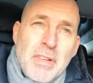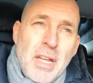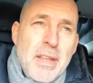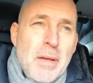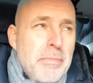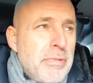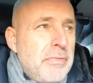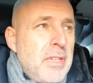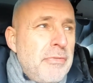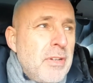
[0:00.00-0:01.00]
a number
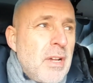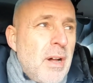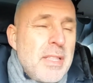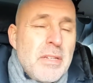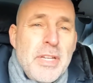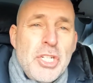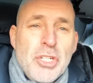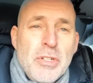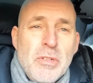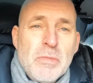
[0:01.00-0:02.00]
of different kinds of
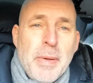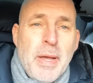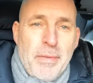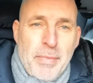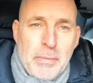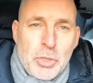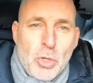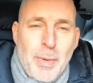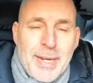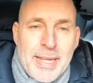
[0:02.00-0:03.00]
issues, but I'm
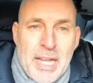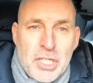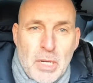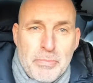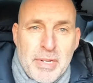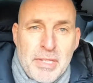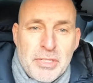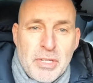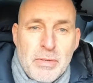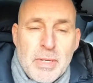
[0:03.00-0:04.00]
sure we're going to catch up pretty
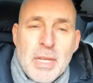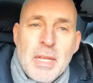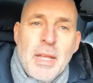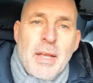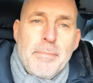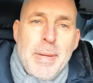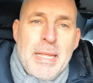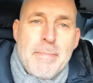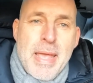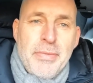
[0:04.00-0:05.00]
soon.
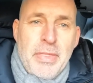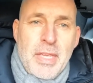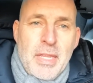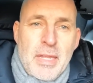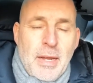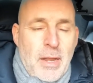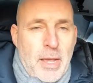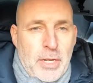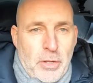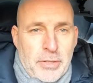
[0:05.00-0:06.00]
Billy met the
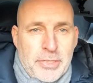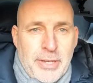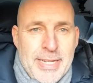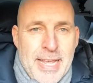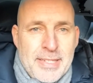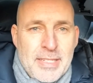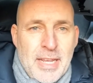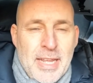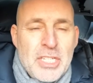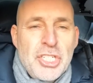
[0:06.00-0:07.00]
client on site
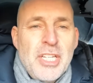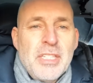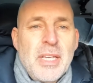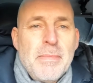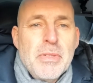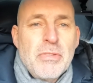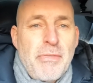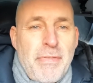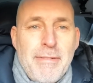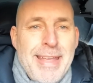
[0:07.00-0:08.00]
yesterday and she seems
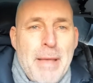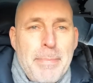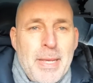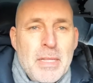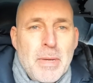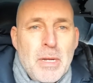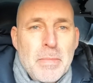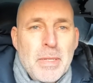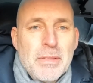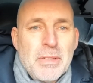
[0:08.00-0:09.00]
very happy at the
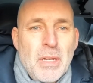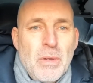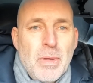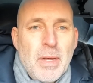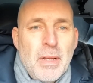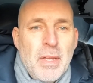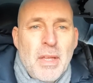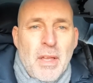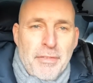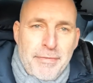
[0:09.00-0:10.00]
moment, so
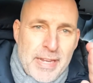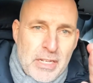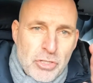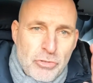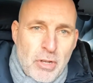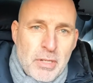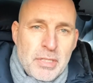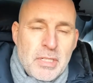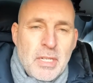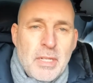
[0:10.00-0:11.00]
fingers
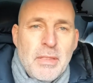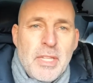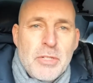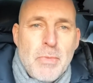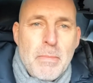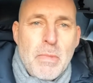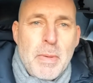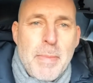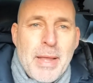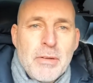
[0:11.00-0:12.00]
crossed this one
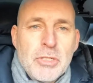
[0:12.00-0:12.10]
will be back